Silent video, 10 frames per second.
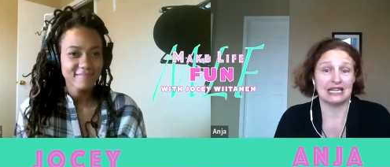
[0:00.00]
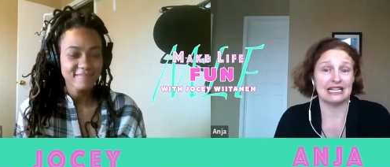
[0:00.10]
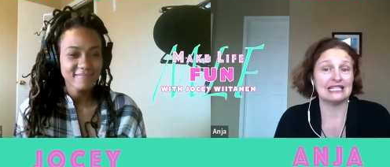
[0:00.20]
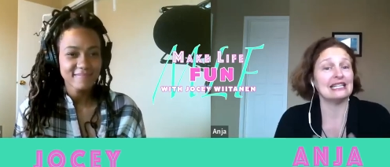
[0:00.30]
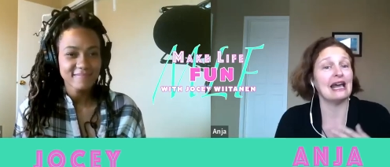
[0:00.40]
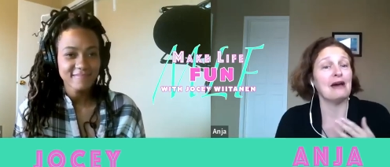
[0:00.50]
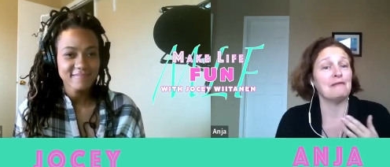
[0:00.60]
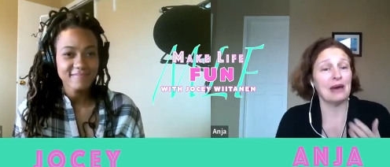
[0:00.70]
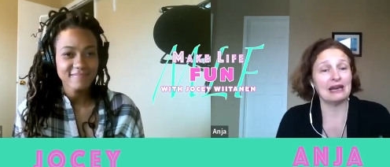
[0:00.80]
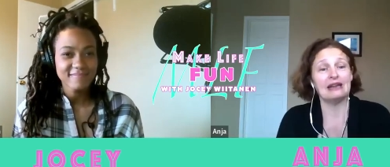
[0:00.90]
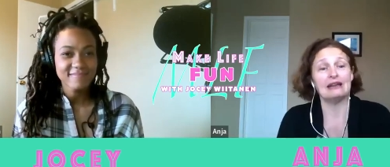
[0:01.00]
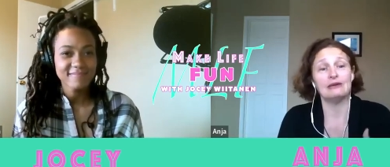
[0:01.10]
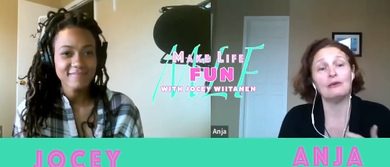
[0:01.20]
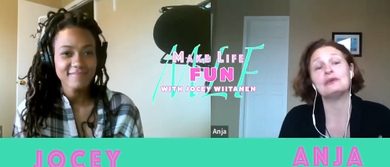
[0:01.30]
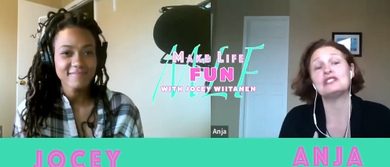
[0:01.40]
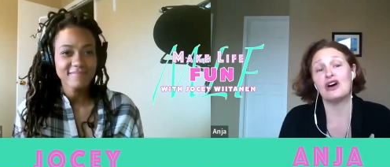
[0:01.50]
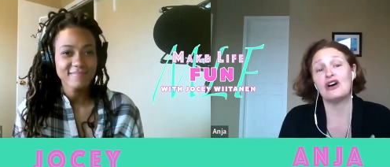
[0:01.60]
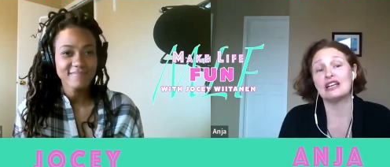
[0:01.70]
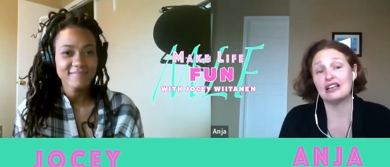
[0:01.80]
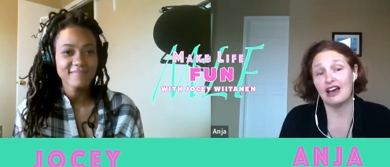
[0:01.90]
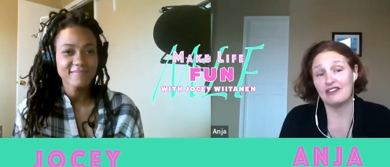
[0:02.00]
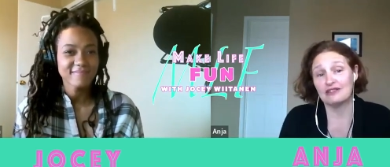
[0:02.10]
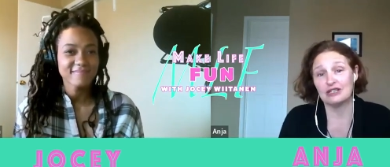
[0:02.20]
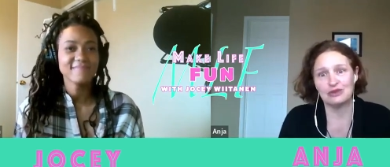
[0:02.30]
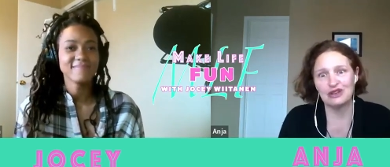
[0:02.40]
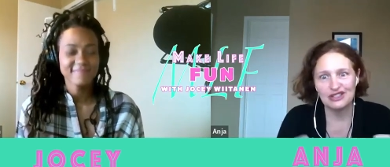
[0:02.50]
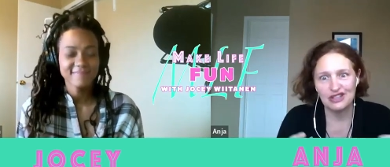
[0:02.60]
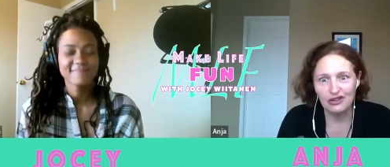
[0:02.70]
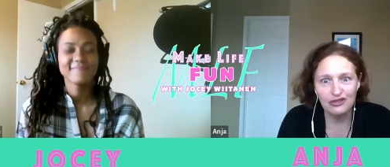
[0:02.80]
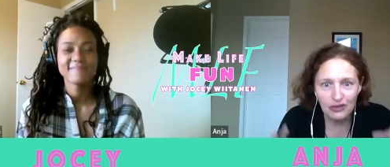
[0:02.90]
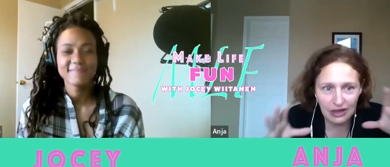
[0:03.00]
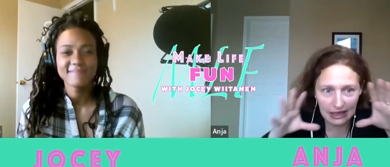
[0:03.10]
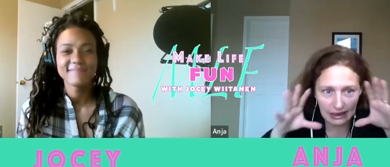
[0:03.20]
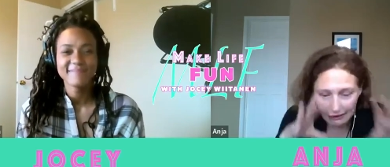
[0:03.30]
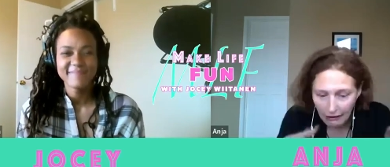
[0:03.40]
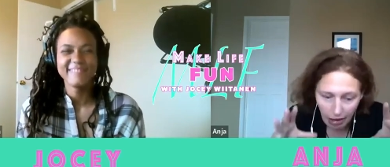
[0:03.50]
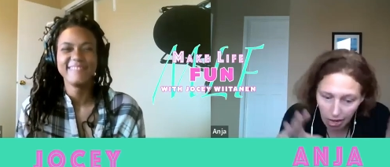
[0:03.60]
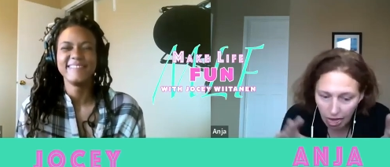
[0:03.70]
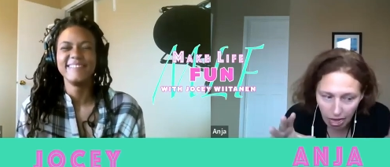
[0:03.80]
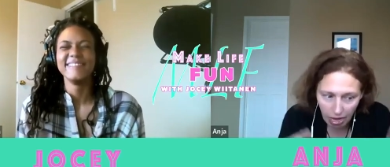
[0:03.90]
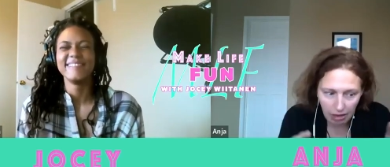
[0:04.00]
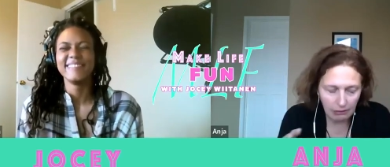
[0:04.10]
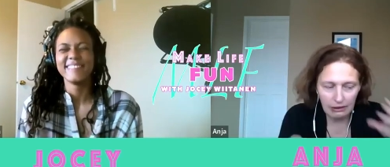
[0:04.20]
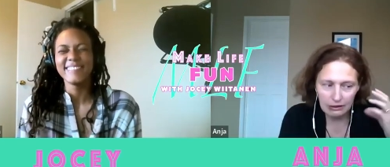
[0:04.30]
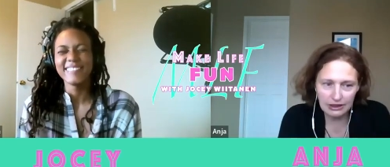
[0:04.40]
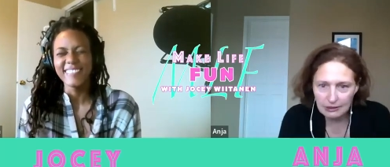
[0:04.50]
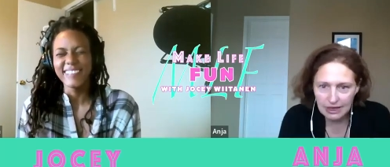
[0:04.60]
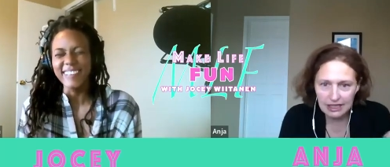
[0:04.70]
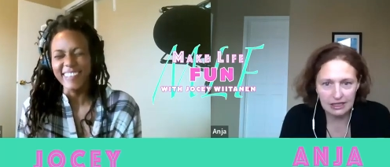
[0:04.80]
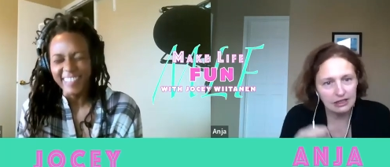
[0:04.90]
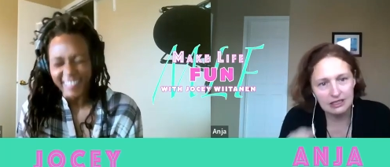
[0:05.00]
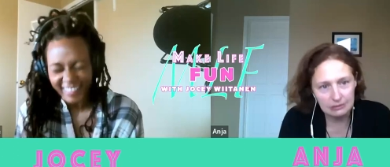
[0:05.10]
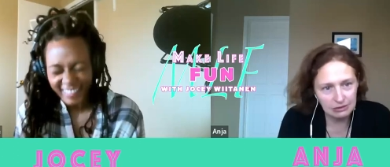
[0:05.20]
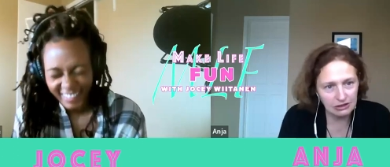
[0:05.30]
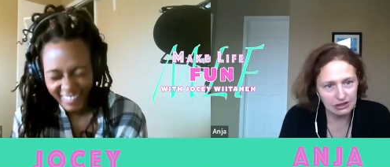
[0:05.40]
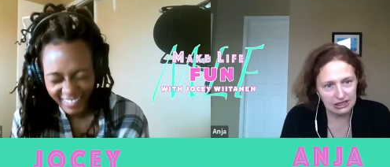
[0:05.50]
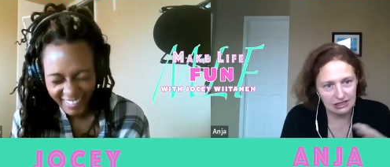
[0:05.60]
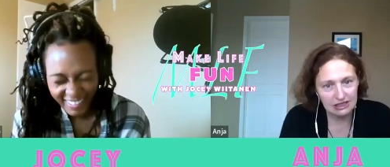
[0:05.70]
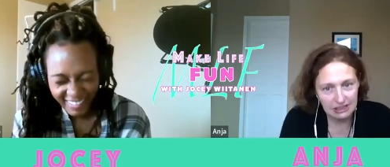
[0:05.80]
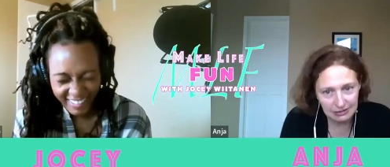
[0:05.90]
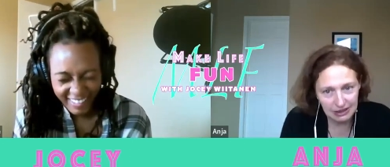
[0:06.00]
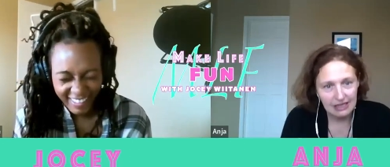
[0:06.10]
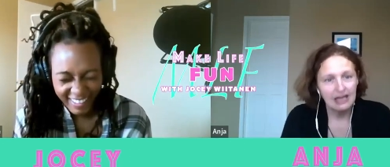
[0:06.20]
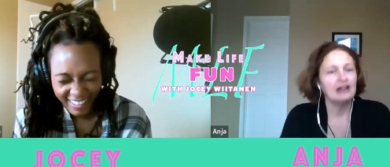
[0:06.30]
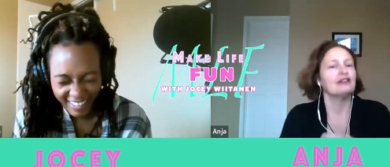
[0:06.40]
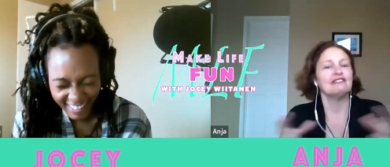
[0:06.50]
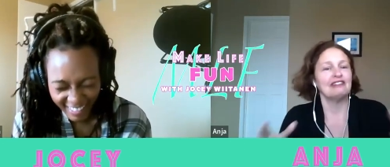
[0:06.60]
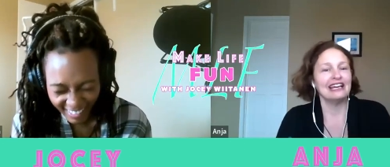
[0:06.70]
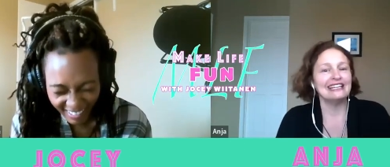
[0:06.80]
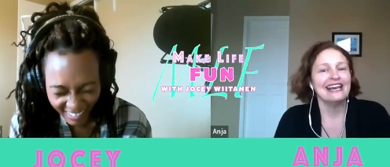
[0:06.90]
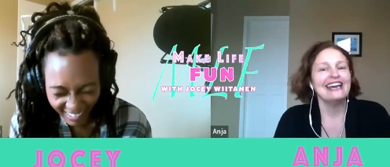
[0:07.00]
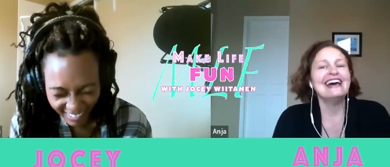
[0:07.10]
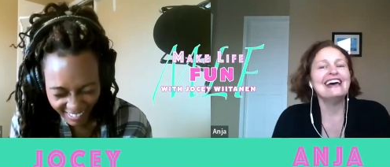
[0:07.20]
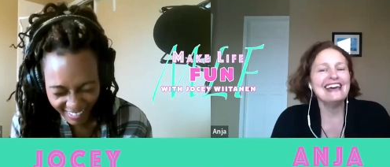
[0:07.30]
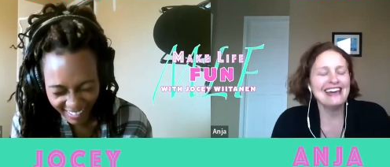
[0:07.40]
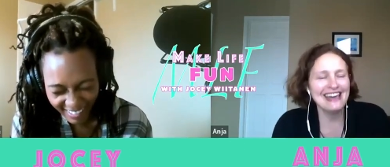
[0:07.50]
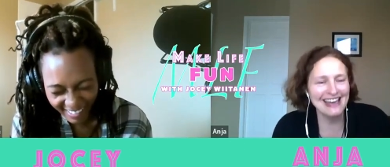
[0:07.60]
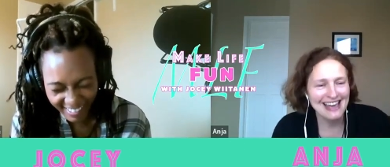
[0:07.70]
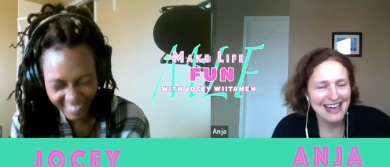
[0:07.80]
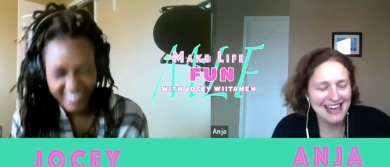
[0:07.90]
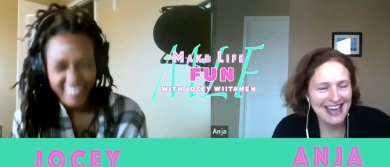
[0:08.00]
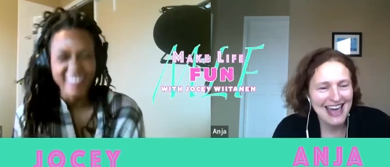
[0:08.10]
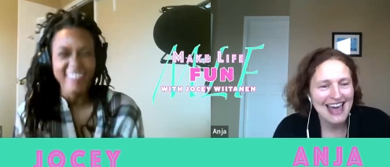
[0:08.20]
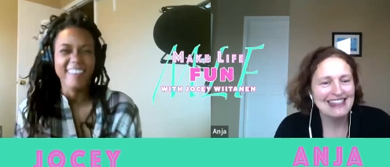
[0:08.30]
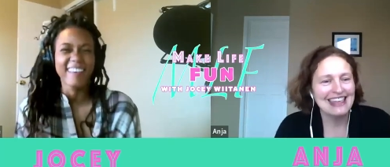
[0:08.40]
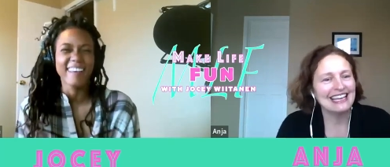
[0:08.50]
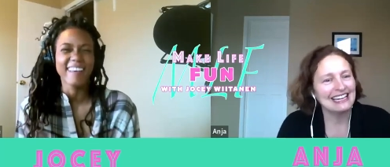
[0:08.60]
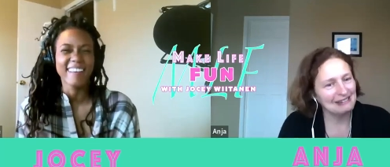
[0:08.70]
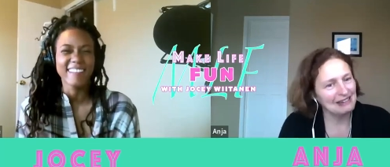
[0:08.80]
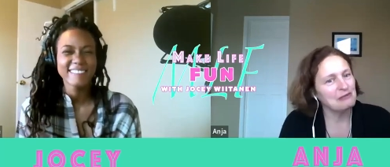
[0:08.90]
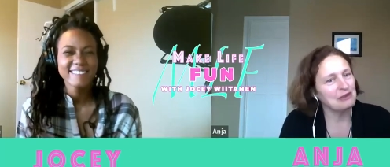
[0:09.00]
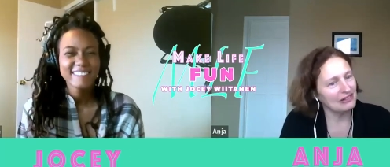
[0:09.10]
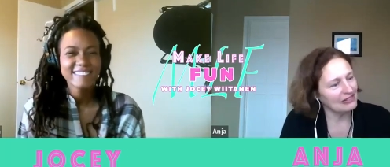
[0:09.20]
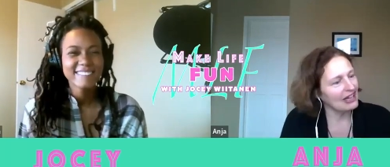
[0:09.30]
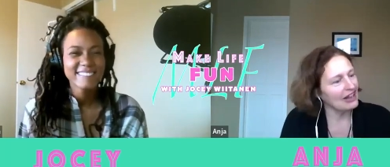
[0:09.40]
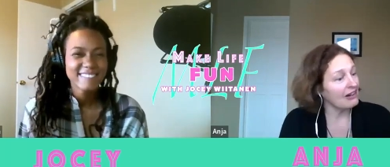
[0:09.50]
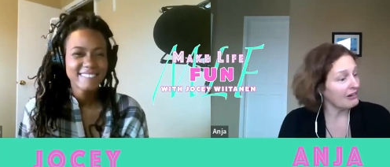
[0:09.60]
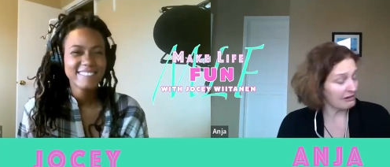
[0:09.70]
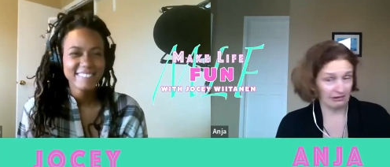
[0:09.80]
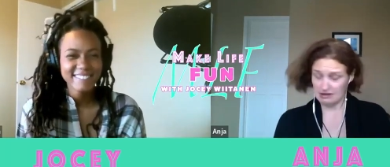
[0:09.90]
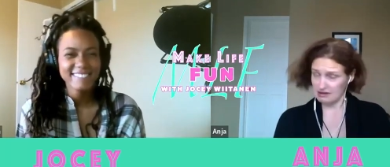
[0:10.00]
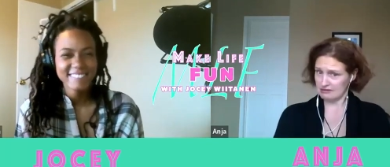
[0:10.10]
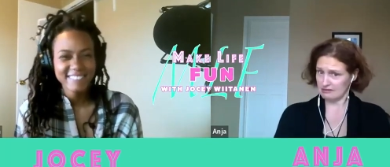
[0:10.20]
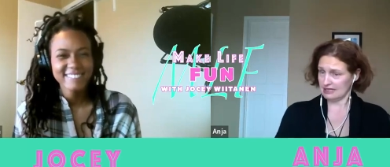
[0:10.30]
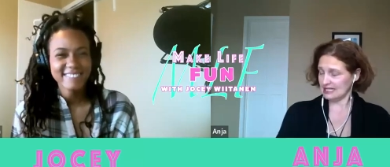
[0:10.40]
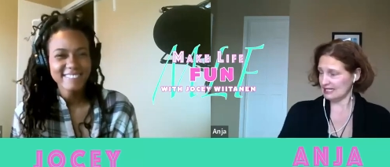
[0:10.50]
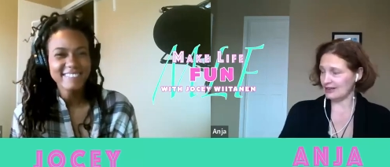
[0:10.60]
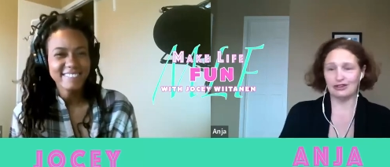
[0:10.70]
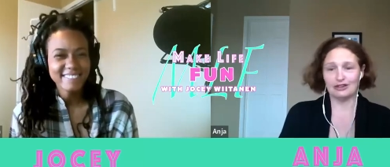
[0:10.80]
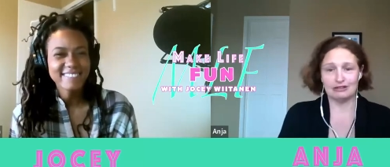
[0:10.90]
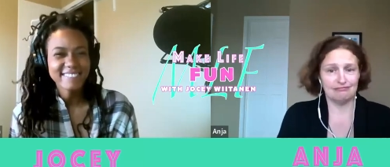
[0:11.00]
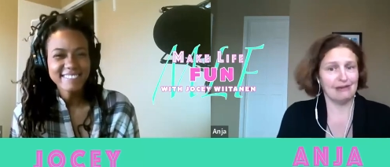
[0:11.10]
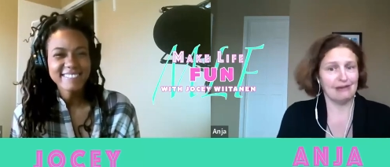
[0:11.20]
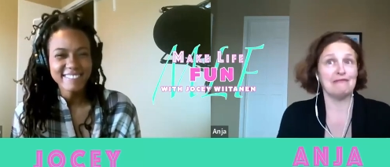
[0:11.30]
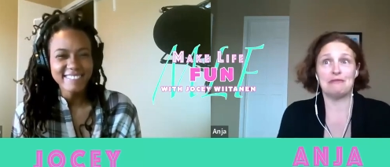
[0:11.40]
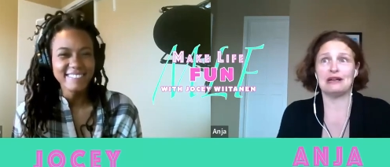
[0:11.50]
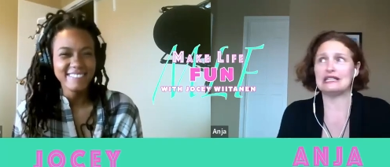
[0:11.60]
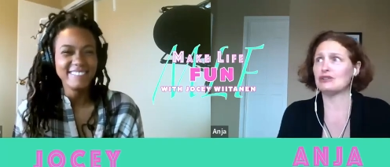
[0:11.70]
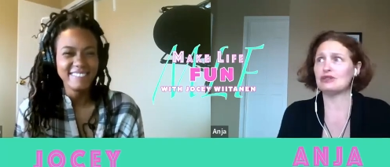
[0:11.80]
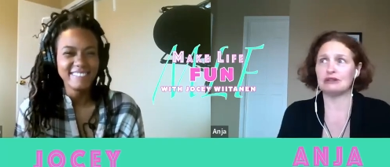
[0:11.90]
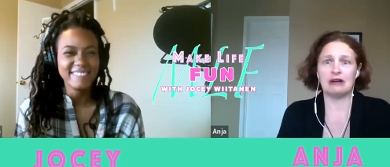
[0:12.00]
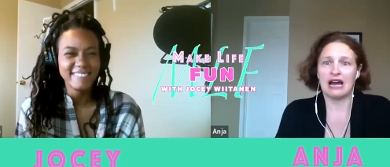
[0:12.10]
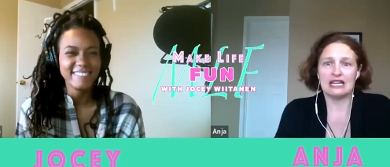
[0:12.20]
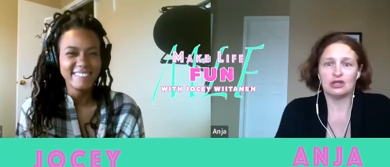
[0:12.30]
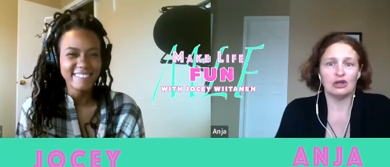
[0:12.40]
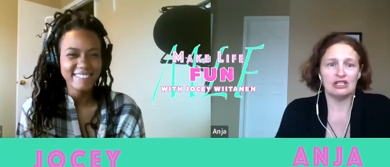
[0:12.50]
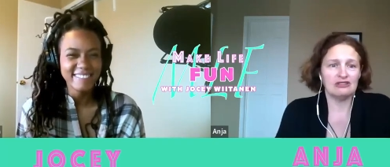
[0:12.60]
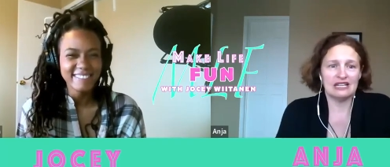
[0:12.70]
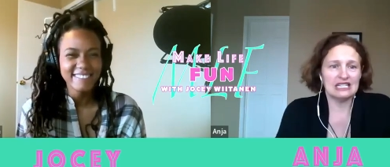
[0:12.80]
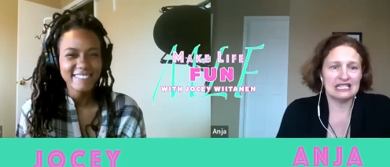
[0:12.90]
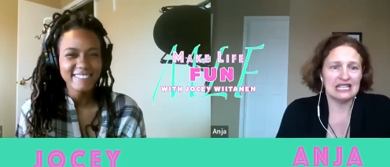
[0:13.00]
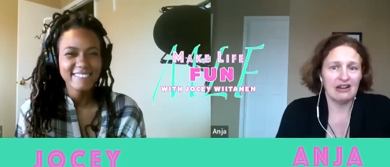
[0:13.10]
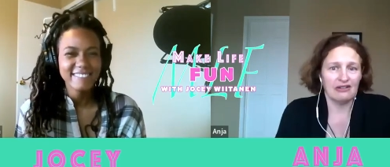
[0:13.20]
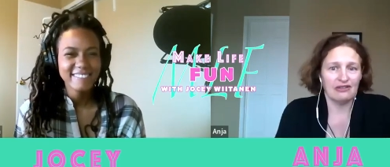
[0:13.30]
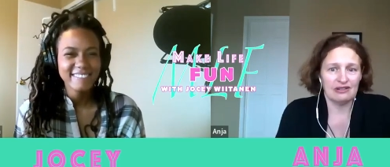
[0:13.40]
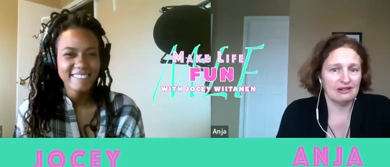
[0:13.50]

Speaker 1: gets an, a better start in life, because we're not so fully, oh, look at them eat, look at them do this, look at them, right? They get a little bit of like, oh, oh, didn't know you could, I mean, my daughter kind of toilet trained herself.